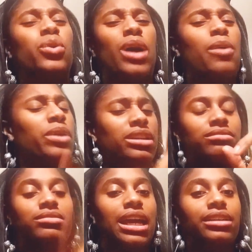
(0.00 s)
Oh, I
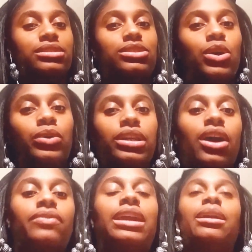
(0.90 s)
went like totally
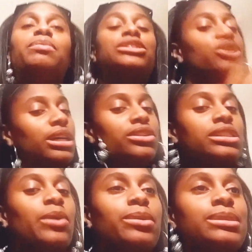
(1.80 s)
off key, but you
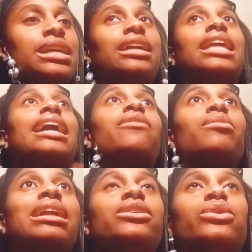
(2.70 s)
understand what I'm saying. Like,
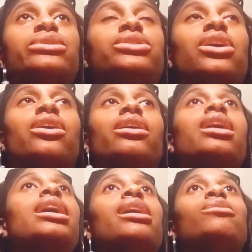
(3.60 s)
everybody knows the song.
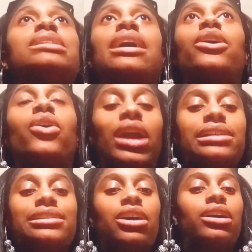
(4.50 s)
It was like a
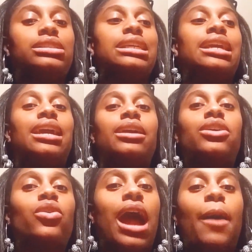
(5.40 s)
great song to
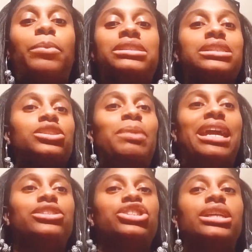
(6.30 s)
get crowd
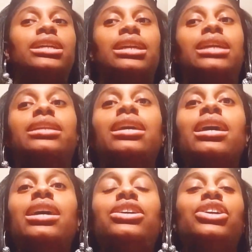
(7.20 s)
participation and,
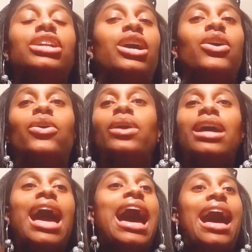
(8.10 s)
you know,
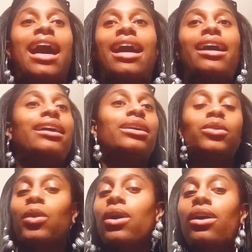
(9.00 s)
I
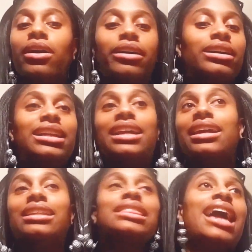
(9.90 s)
want
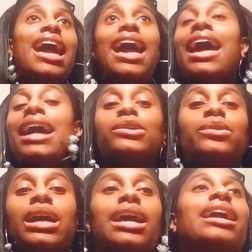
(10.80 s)
it
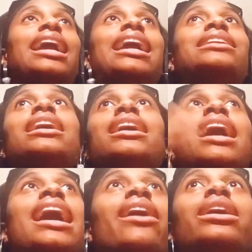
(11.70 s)
that way. And
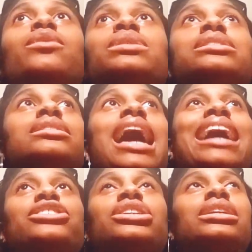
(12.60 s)
Harry was
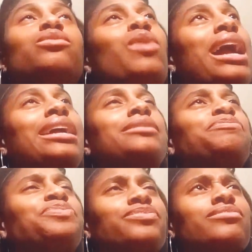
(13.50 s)
actually right